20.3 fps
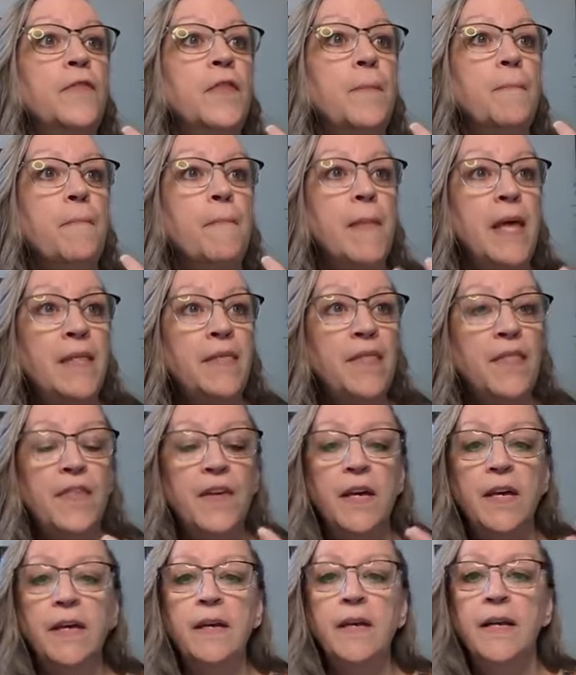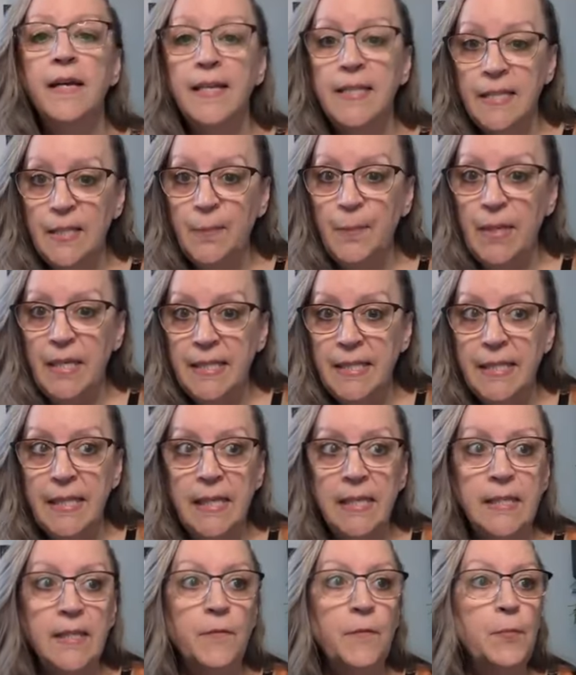the mentha
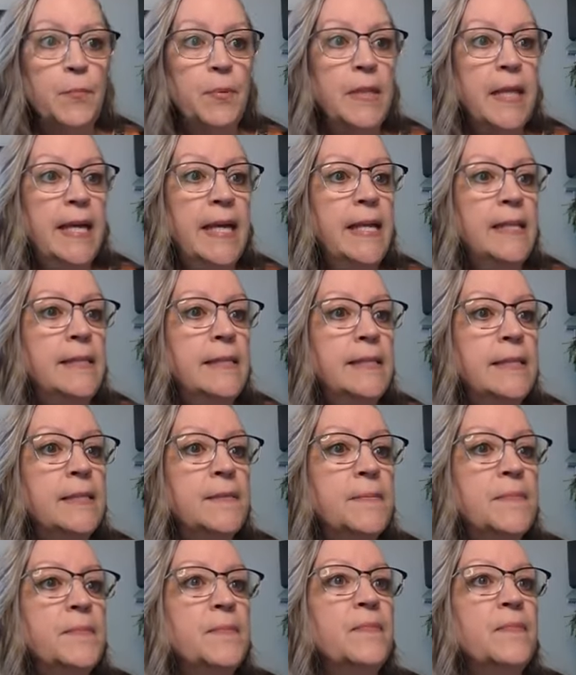species of plants.